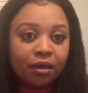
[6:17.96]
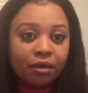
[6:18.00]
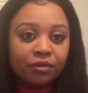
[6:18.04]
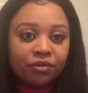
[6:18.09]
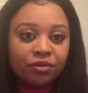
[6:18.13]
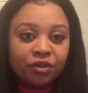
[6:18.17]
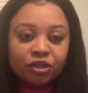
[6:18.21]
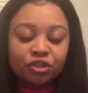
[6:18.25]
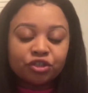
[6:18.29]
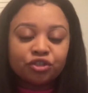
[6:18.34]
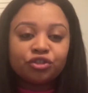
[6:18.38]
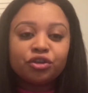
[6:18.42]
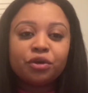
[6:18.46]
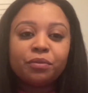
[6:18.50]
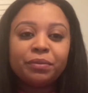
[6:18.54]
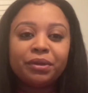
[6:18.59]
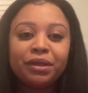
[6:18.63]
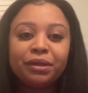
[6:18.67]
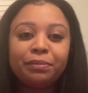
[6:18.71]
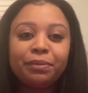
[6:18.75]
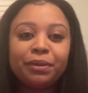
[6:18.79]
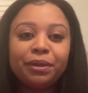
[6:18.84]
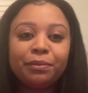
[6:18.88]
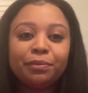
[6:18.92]
there's so
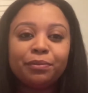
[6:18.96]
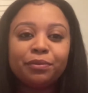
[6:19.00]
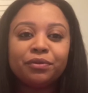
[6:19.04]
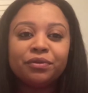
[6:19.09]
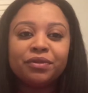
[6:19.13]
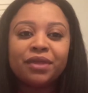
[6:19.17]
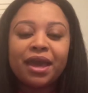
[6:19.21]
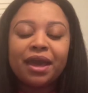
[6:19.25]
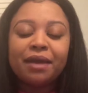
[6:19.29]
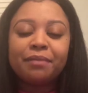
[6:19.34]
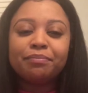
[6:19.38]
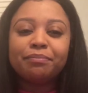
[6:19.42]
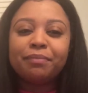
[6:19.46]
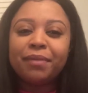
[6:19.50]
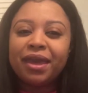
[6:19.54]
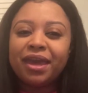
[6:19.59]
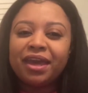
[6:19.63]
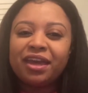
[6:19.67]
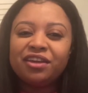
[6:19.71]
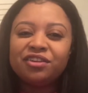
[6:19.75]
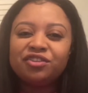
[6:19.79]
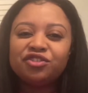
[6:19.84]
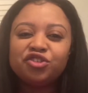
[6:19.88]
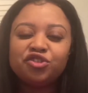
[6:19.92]
many people that
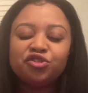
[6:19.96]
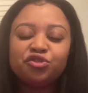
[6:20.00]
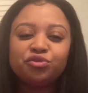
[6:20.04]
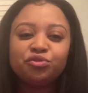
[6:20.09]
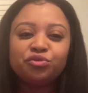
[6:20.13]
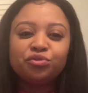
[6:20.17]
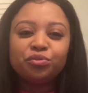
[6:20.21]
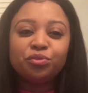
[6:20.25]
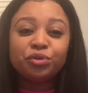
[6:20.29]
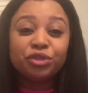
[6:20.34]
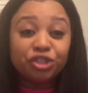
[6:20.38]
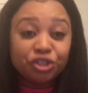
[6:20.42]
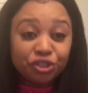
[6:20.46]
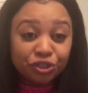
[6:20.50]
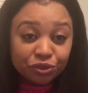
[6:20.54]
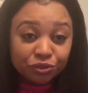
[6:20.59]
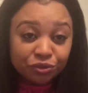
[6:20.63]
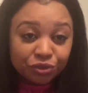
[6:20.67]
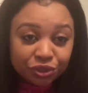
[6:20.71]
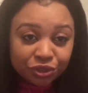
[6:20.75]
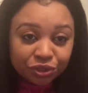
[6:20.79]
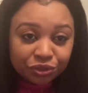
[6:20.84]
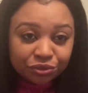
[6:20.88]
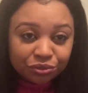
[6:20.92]
may do what
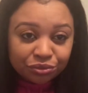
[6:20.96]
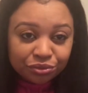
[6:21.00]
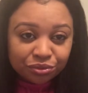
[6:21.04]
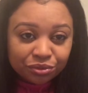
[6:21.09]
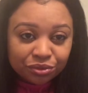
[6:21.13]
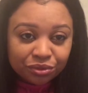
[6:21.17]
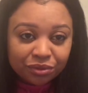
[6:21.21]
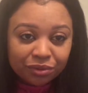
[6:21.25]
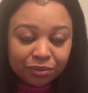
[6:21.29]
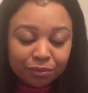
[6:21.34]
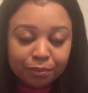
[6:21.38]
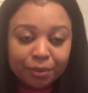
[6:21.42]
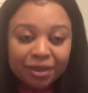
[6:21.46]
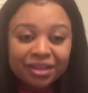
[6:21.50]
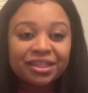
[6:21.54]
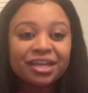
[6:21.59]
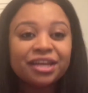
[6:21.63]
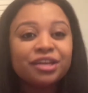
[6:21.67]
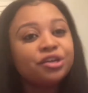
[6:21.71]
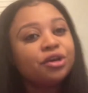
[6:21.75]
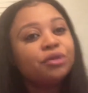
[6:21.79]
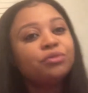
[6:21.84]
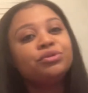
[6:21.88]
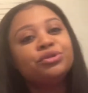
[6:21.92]
you do, but
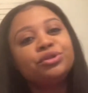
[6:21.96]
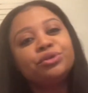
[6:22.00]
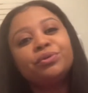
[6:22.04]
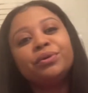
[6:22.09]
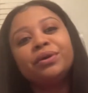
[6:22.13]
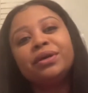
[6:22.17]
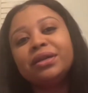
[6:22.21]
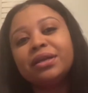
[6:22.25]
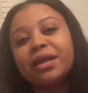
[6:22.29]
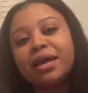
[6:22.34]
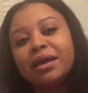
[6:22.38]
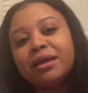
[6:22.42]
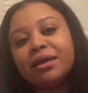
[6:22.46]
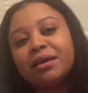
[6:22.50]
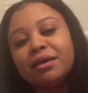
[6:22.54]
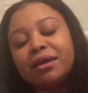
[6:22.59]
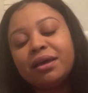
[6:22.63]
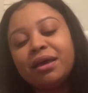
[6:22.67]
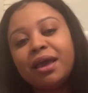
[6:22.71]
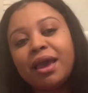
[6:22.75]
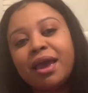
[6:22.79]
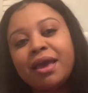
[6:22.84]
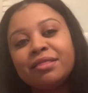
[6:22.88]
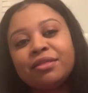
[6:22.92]
they don't do it
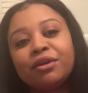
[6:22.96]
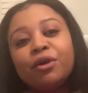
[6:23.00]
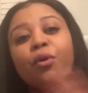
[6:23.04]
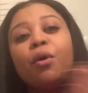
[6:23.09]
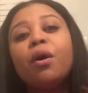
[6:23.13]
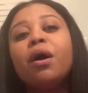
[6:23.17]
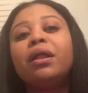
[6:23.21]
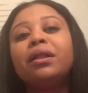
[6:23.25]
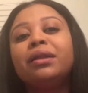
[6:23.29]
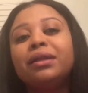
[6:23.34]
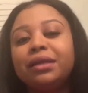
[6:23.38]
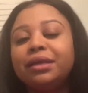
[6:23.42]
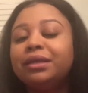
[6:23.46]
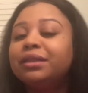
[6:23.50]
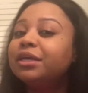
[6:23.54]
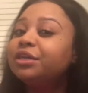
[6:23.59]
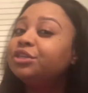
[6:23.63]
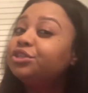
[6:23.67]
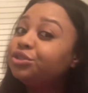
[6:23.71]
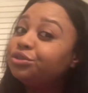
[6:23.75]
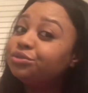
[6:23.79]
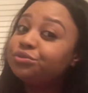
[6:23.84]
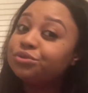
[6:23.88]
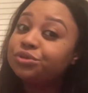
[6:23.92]
at the quality
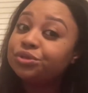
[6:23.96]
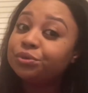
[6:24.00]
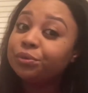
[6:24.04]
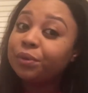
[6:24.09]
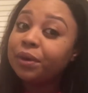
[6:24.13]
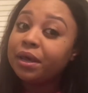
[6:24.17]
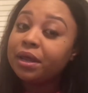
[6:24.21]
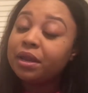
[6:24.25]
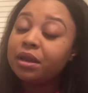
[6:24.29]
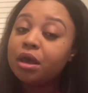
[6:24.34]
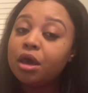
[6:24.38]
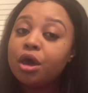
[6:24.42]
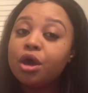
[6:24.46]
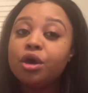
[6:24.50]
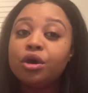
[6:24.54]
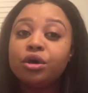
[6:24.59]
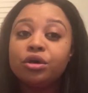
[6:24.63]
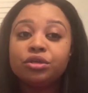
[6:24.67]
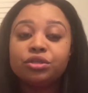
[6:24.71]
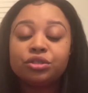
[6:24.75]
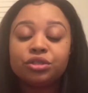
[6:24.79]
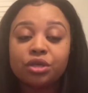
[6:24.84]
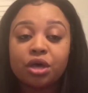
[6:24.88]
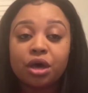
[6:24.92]
that you do it.
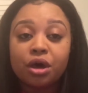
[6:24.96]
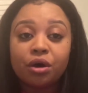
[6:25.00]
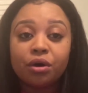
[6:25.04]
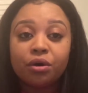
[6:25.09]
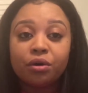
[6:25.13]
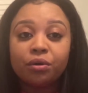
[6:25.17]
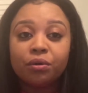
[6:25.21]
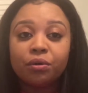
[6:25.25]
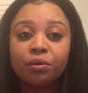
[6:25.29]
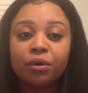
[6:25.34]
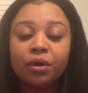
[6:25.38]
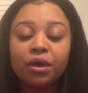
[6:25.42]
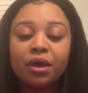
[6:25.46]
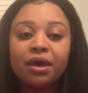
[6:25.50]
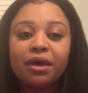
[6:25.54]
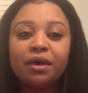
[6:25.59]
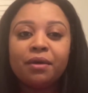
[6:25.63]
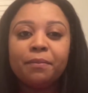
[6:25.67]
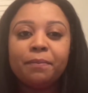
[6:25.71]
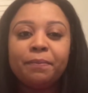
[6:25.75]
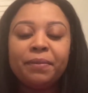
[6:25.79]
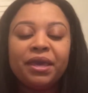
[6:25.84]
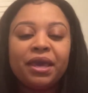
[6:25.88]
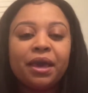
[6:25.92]
So
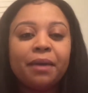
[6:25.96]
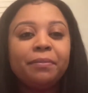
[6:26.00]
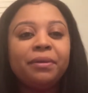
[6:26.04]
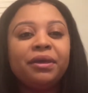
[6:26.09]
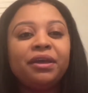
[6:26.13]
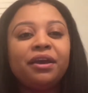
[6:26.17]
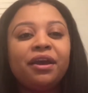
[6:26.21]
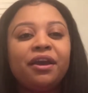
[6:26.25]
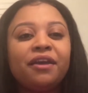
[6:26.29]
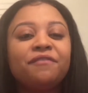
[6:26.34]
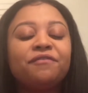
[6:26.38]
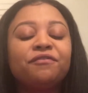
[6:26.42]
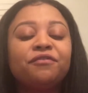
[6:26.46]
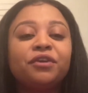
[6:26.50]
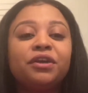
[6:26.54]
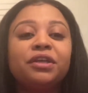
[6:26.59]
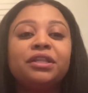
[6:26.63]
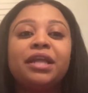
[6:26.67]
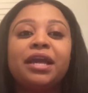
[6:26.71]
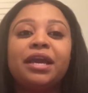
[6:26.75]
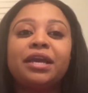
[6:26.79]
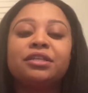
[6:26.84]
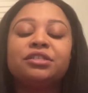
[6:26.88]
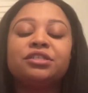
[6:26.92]
becoming a
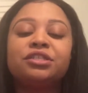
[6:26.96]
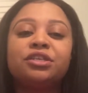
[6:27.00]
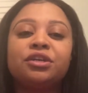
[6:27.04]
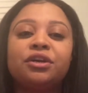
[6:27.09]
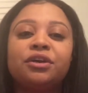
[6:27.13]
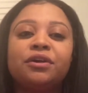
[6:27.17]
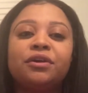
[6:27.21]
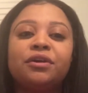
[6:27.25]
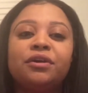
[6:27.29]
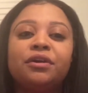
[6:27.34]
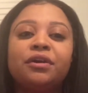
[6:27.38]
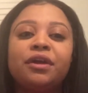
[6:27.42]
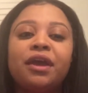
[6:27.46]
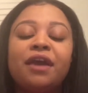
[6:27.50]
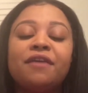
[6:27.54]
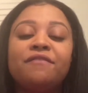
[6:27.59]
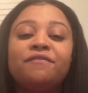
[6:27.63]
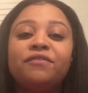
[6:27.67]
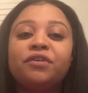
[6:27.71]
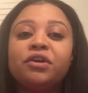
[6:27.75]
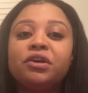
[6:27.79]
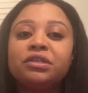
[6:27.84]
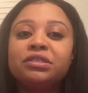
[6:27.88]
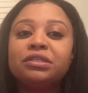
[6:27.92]
freelancer,
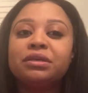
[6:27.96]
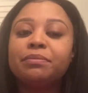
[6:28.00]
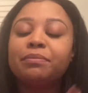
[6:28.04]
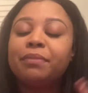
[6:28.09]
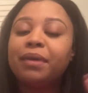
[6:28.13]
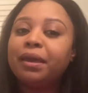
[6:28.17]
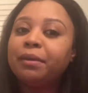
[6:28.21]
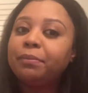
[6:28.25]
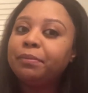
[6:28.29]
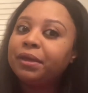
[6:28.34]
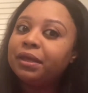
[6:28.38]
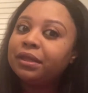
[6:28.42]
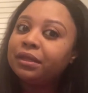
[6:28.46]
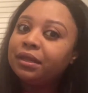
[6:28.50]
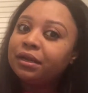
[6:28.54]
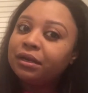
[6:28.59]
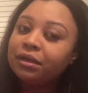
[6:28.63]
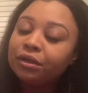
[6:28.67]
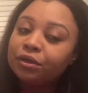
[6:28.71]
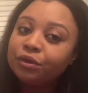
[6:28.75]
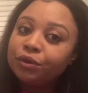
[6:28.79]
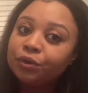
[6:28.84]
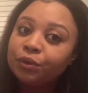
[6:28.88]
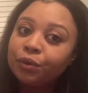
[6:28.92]
at first it may be a
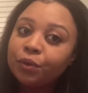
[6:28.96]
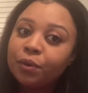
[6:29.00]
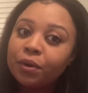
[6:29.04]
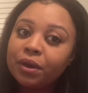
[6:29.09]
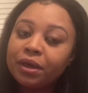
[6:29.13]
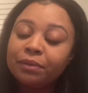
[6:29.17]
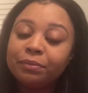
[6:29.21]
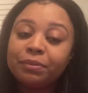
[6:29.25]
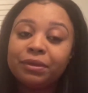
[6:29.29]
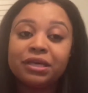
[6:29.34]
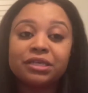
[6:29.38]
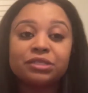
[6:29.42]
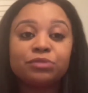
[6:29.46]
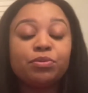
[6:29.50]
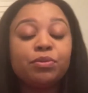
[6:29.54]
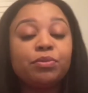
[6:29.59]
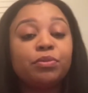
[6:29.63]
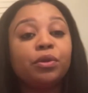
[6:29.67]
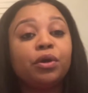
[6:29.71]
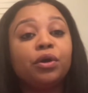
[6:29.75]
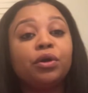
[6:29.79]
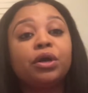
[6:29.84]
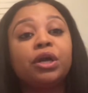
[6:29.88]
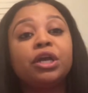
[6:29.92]
little annoying because
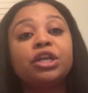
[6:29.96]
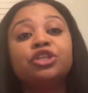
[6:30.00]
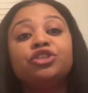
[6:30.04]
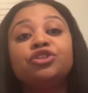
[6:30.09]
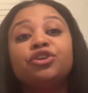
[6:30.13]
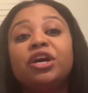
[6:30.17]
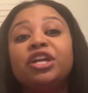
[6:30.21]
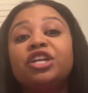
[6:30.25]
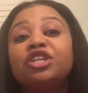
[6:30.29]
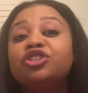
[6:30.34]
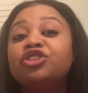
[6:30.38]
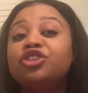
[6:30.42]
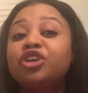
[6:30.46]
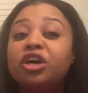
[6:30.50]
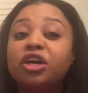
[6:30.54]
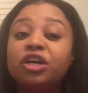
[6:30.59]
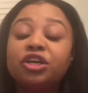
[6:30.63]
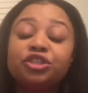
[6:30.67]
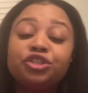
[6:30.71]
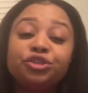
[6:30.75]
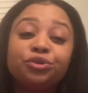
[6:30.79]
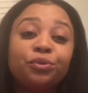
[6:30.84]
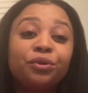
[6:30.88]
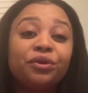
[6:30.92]
people are going to try to
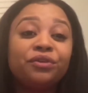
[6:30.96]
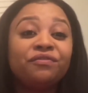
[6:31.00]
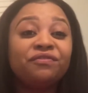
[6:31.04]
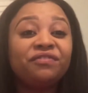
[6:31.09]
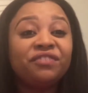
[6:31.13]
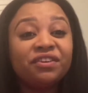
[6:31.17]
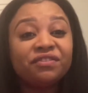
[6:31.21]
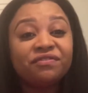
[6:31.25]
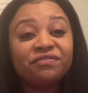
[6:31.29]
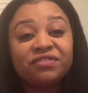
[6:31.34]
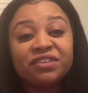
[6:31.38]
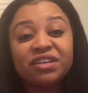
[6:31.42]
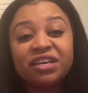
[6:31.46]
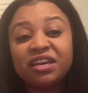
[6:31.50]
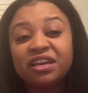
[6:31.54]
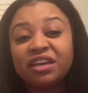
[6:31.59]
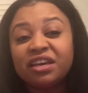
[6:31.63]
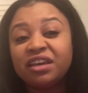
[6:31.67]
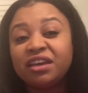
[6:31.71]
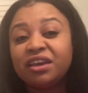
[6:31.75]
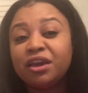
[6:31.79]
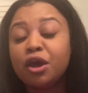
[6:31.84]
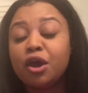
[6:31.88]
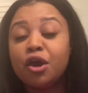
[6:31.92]
charge you
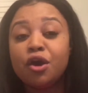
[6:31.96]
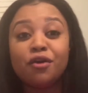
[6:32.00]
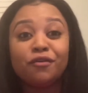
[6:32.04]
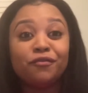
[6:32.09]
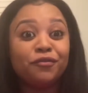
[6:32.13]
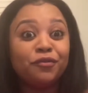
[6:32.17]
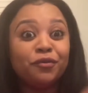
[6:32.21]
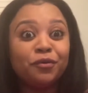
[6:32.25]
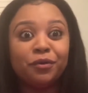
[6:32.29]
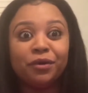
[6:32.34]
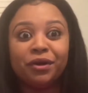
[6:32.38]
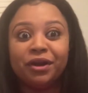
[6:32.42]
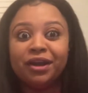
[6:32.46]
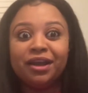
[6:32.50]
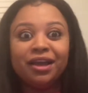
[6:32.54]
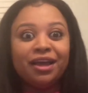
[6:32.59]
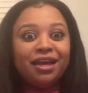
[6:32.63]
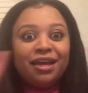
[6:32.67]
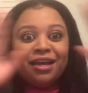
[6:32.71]
$150 for,